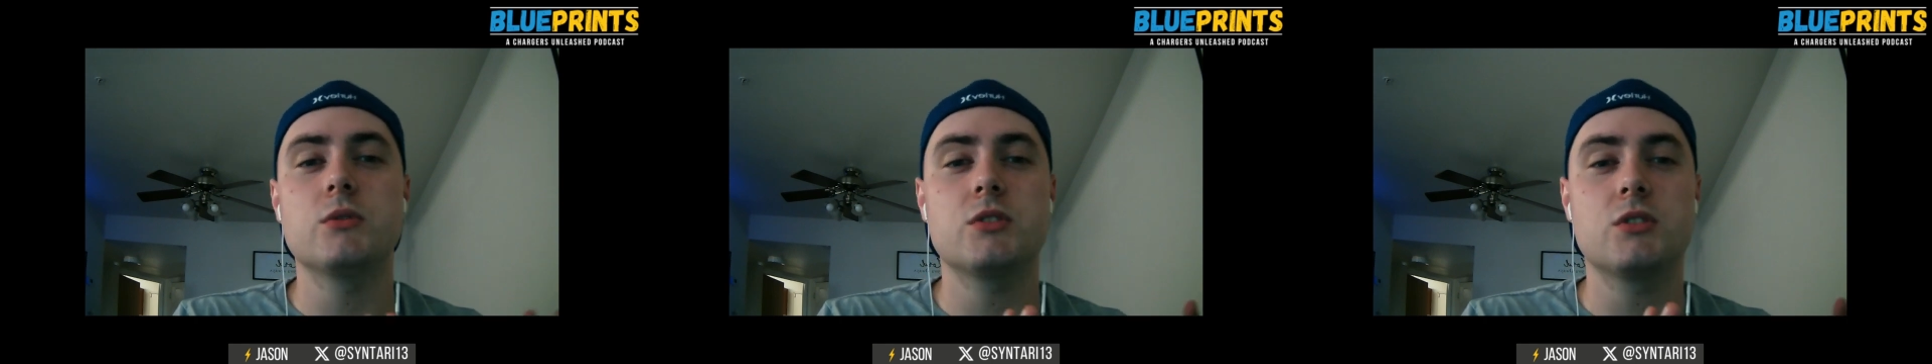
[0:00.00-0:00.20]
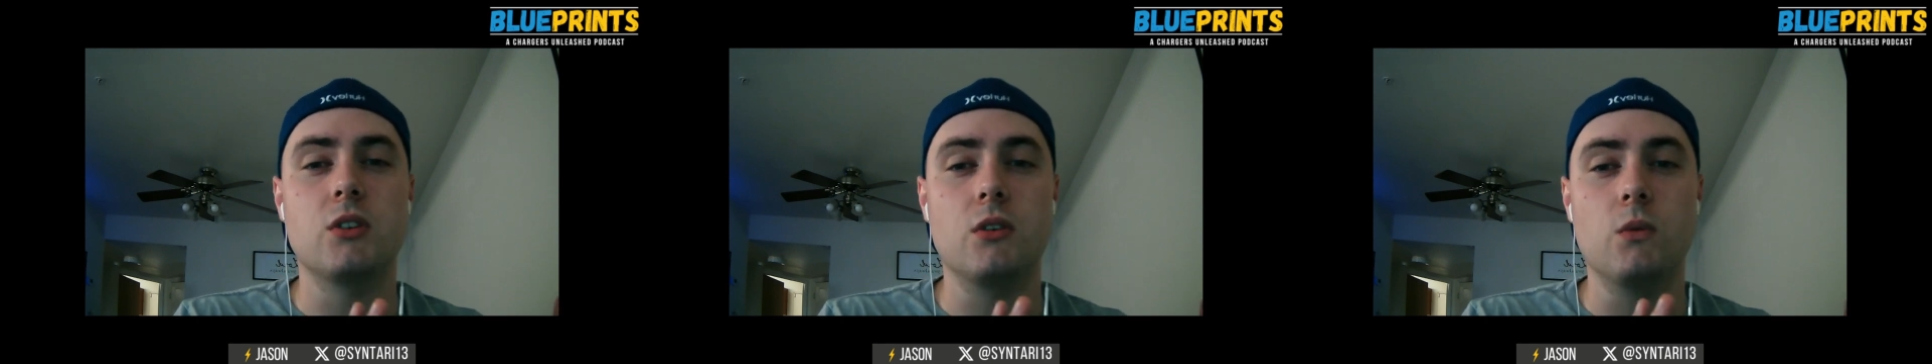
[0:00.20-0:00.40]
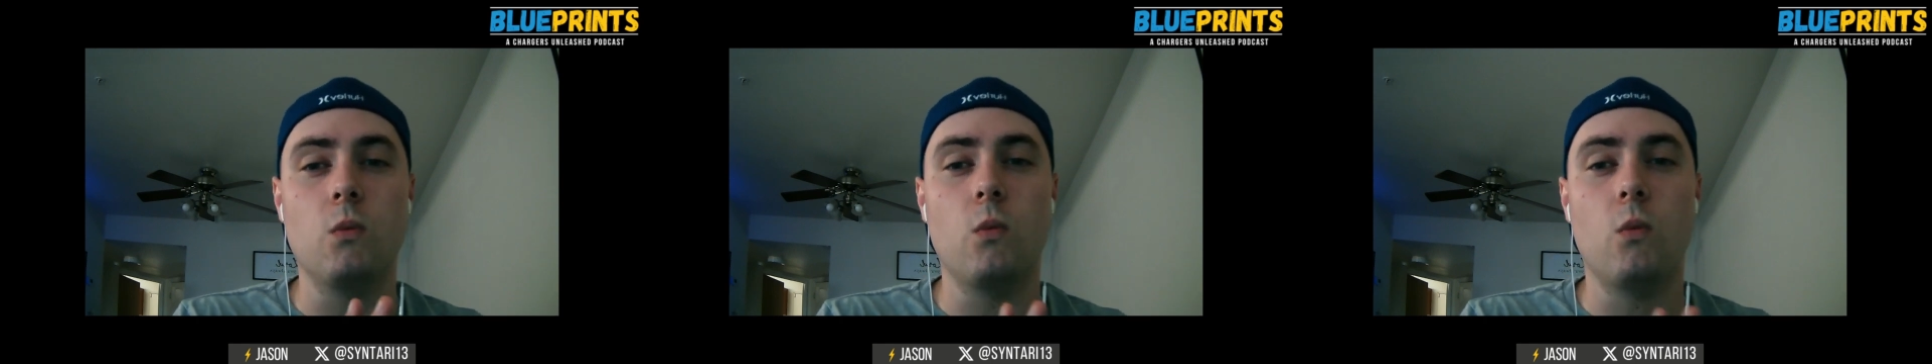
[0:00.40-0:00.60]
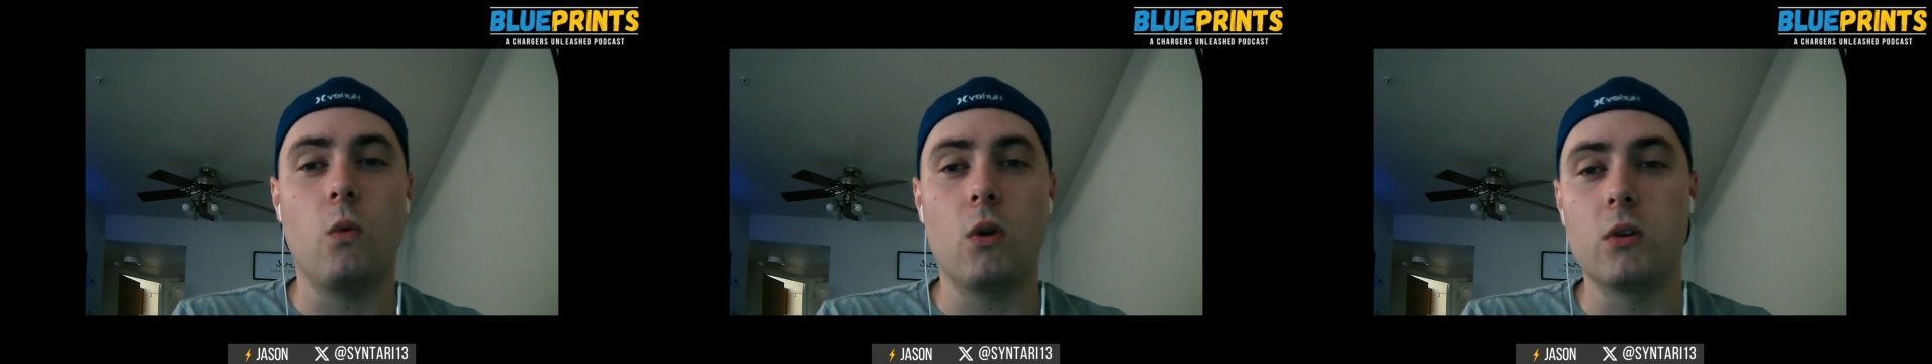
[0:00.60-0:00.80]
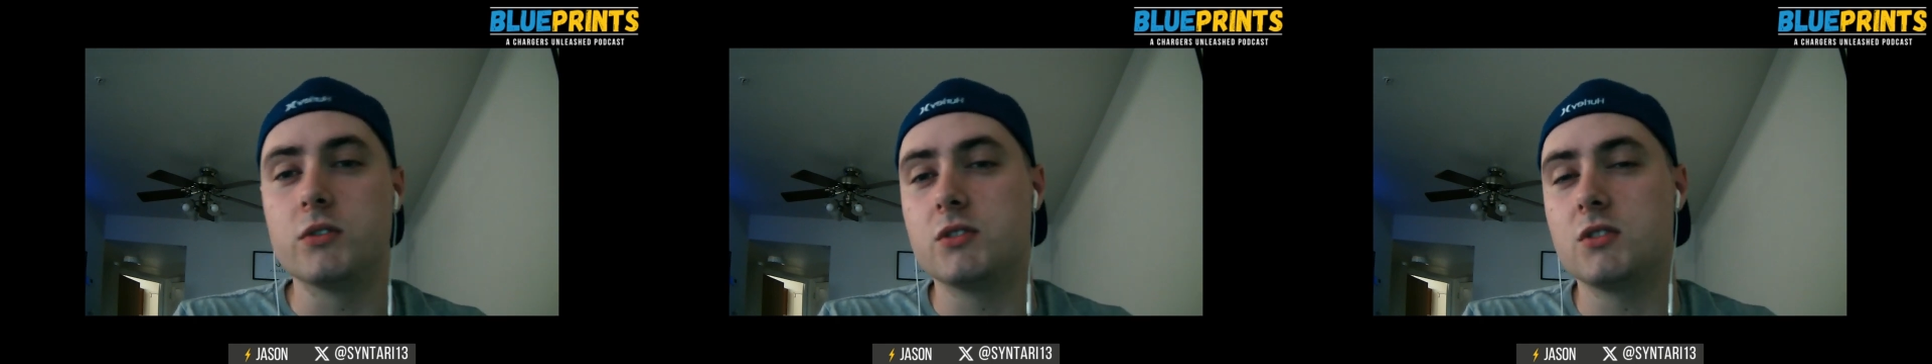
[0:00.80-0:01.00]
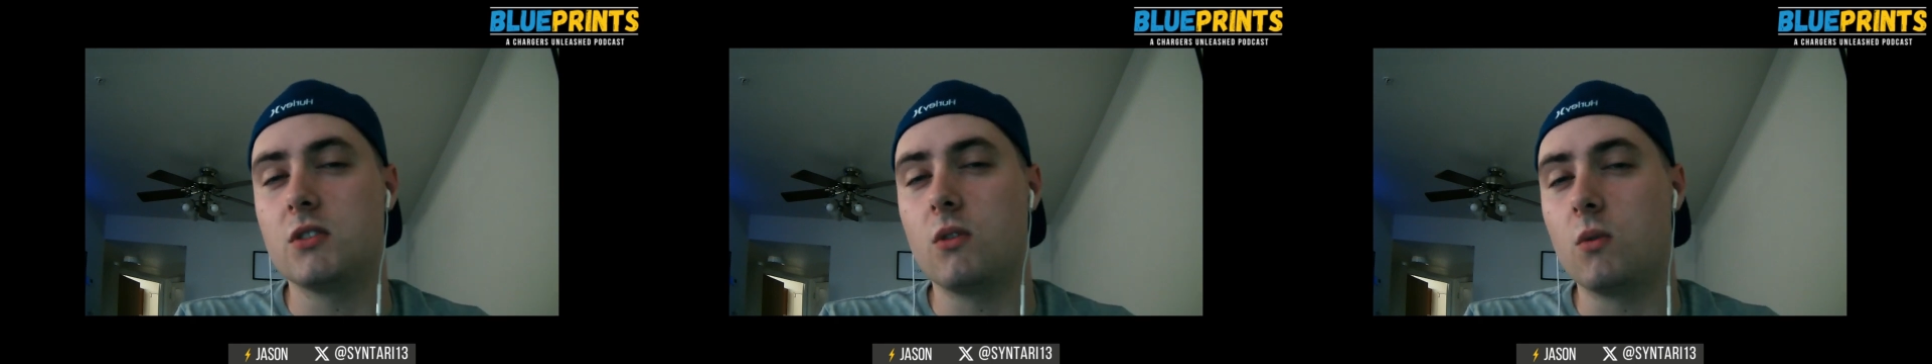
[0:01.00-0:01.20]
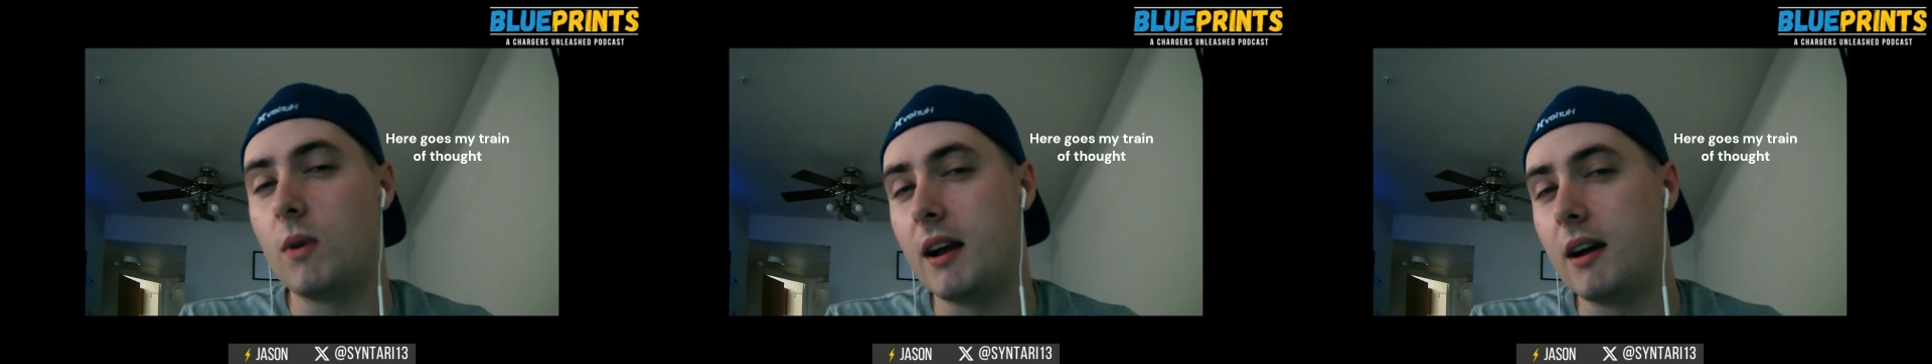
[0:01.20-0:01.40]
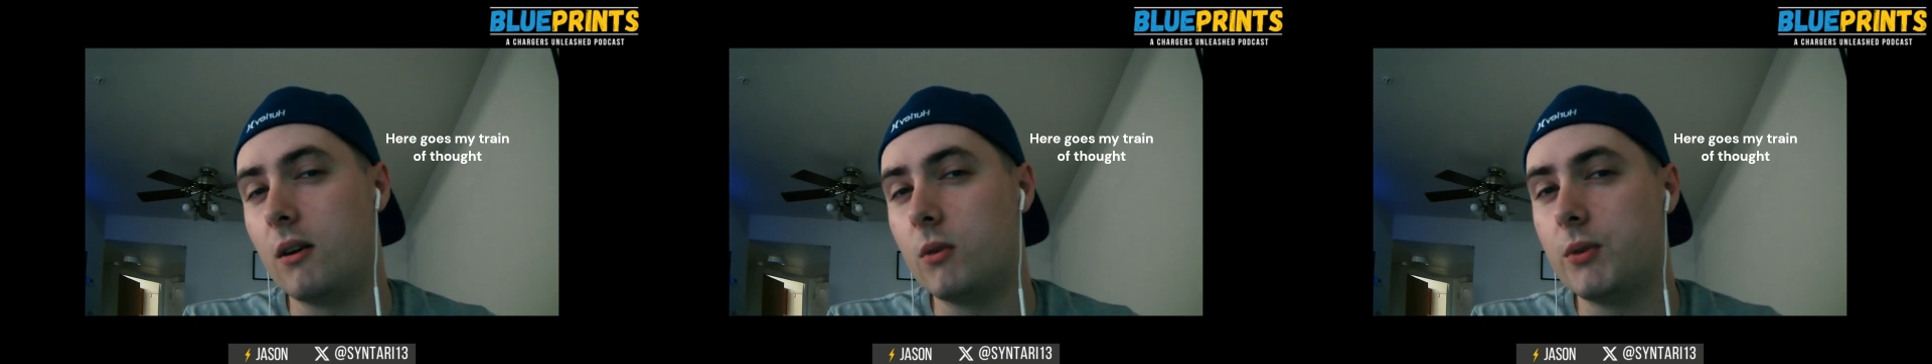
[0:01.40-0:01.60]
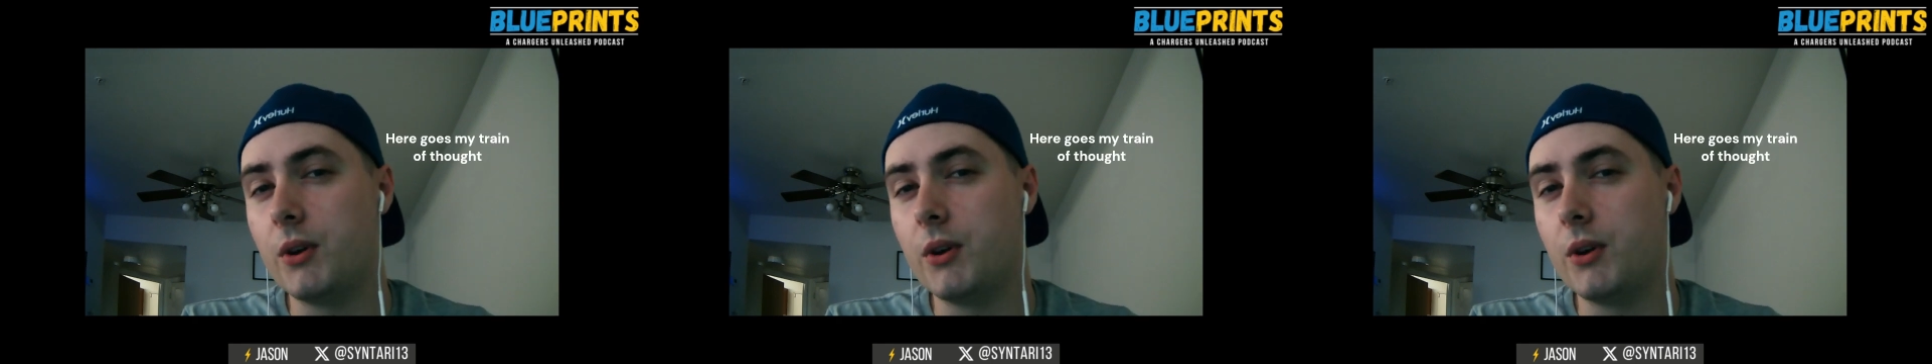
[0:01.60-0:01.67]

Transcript: certain words around.